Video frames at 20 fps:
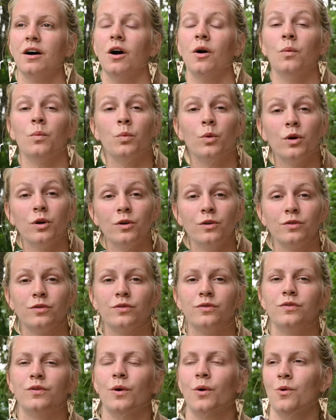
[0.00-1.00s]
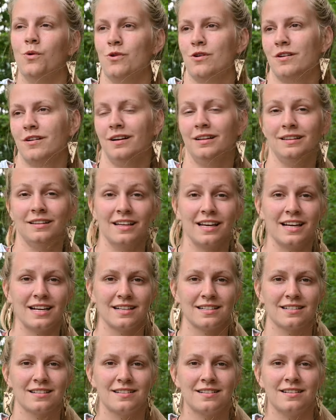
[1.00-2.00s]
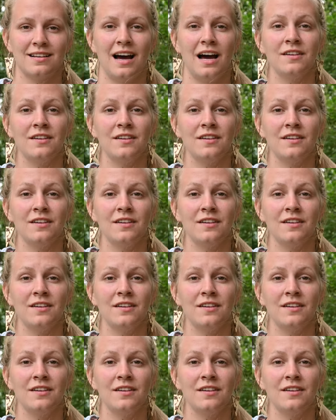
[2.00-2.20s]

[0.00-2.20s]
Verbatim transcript: A wolf or a lynx.